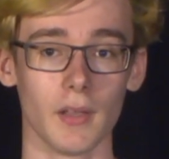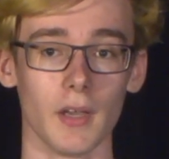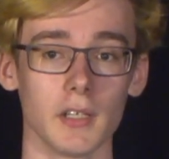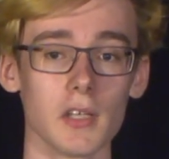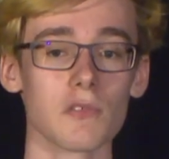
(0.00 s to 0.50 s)

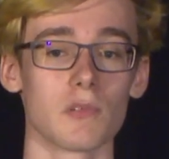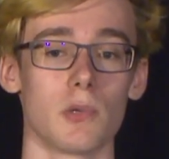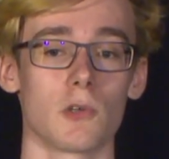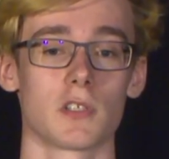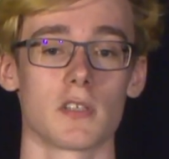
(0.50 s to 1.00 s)
Another
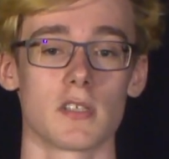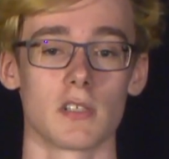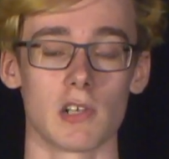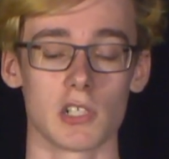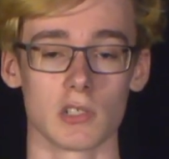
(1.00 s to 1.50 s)
important
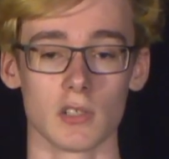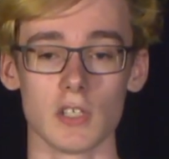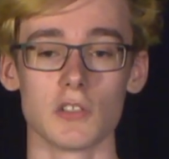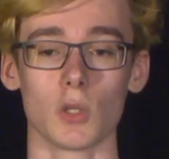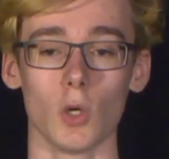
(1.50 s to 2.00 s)
consideration
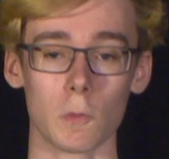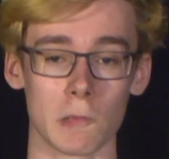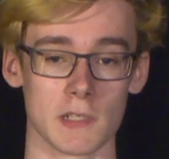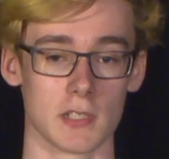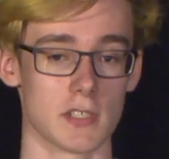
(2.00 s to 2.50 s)
is your
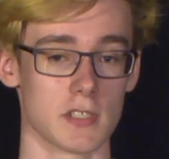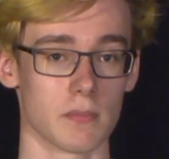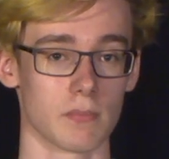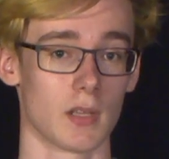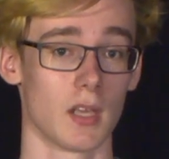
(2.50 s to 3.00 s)
operating
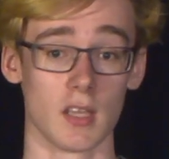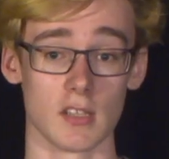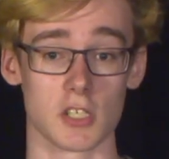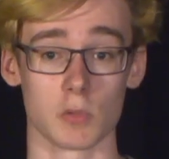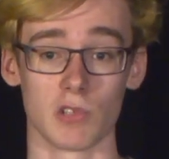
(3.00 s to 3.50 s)
system.
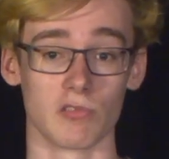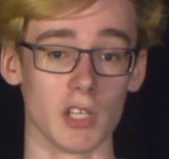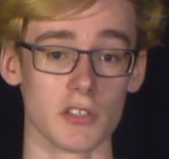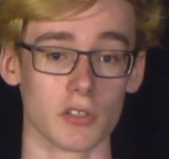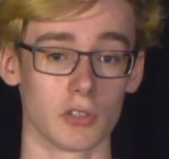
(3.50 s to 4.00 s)
This is what
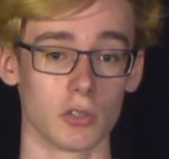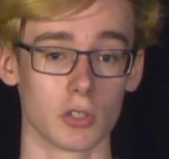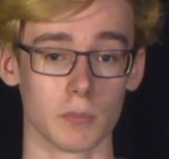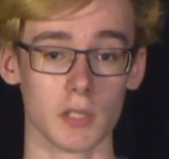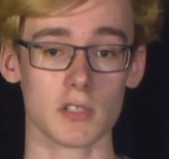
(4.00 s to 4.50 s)
runs on your
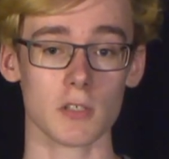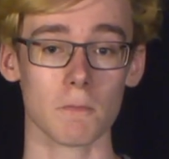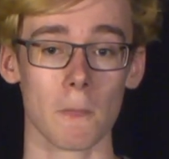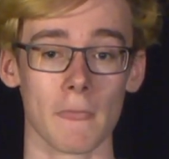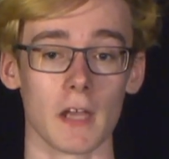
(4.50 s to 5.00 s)
computer,
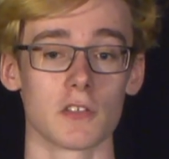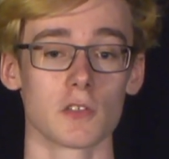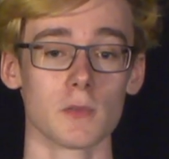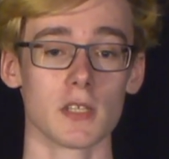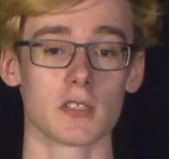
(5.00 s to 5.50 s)
and it's
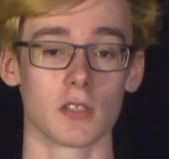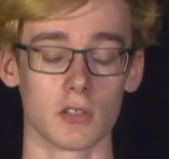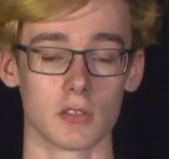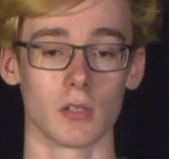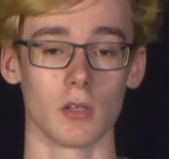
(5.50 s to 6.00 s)
always a
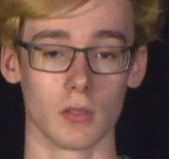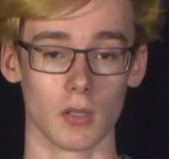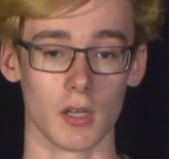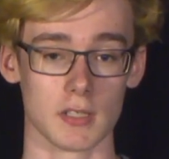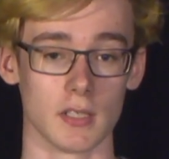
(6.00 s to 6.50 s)
good
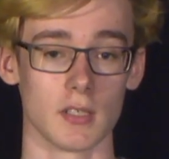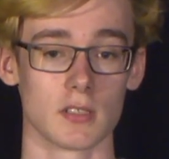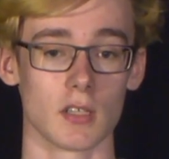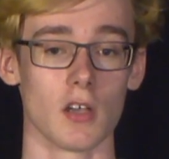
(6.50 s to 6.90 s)
idea to